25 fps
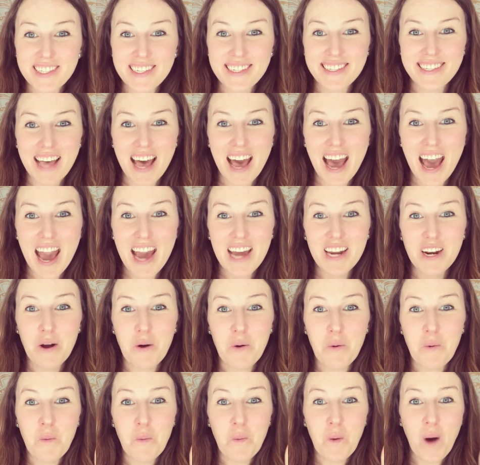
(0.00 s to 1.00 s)
decide
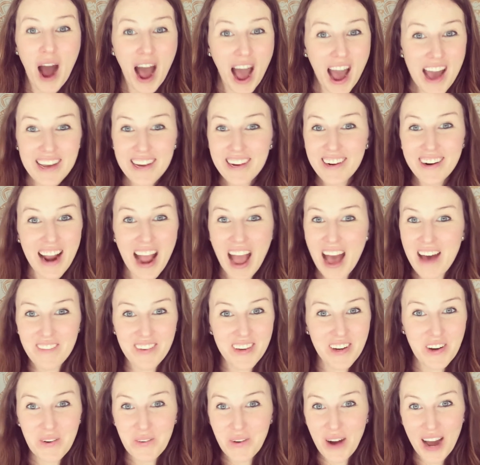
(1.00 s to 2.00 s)
why you're
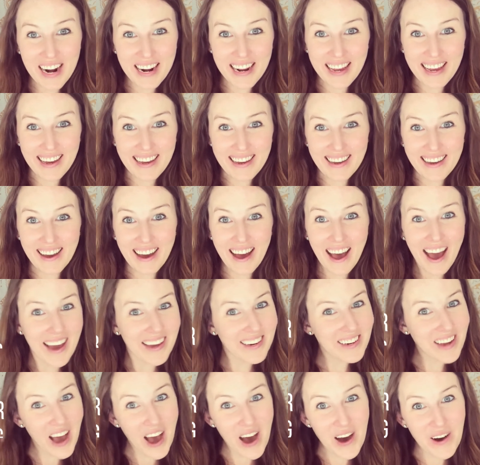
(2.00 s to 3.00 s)
having a wedding. I
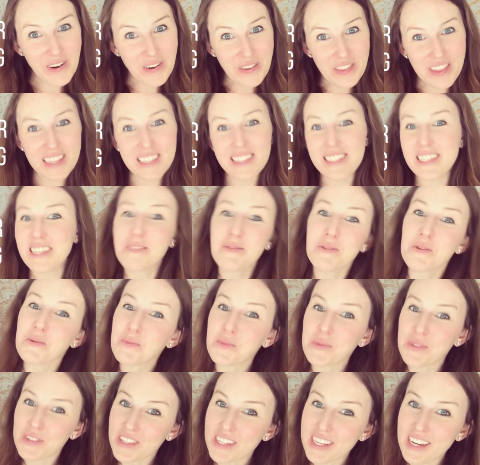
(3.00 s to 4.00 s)
know, this seems
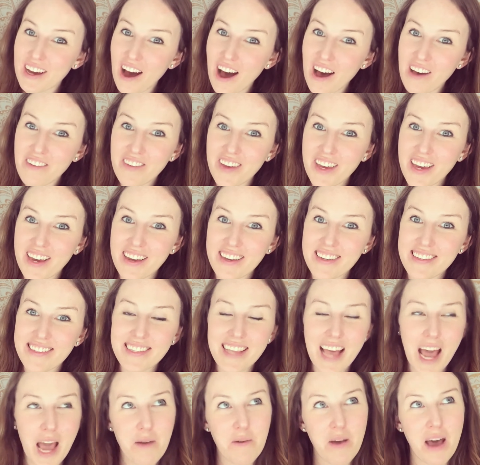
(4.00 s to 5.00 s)
really obvious.
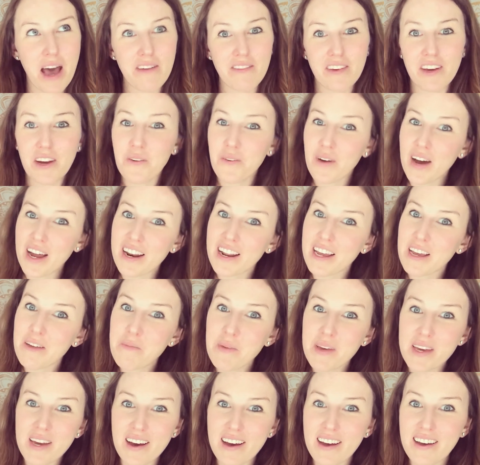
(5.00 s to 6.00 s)
I'm having a wedding
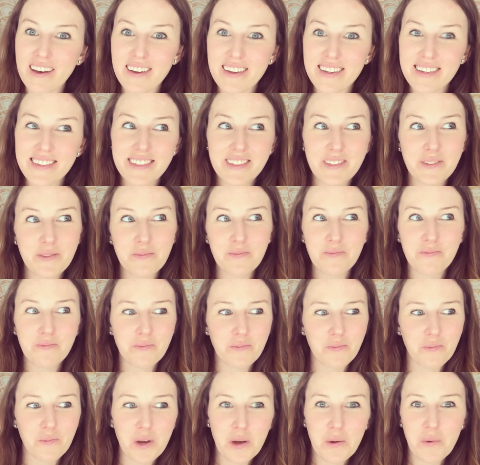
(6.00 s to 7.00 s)
because
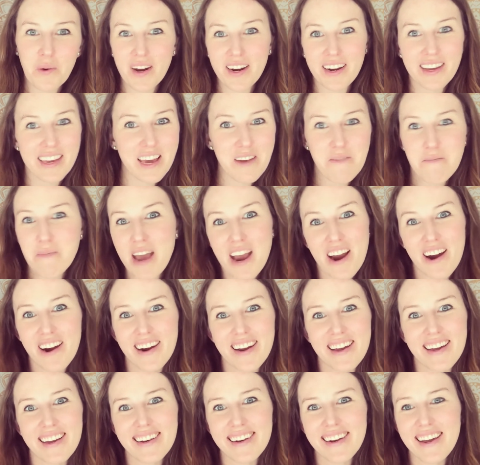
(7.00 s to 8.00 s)
we want to get
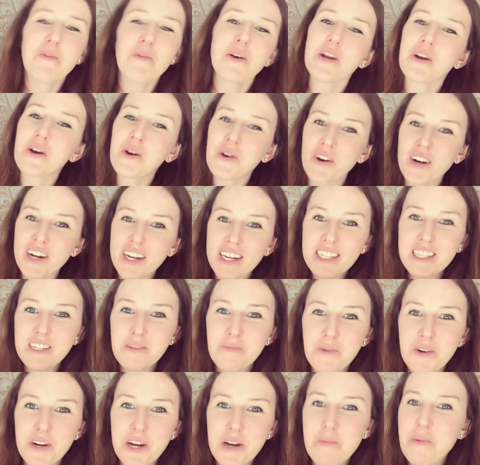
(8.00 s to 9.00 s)
married. But according to
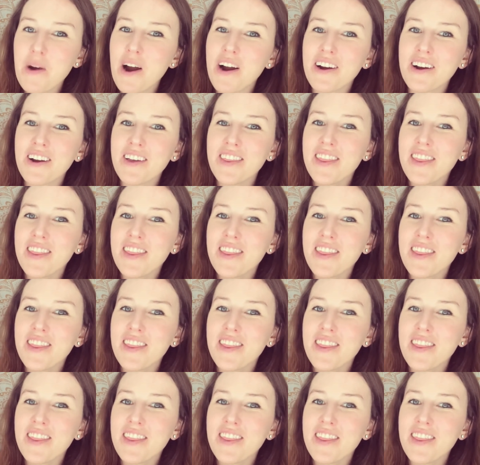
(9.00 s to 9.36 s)
Priya Parker,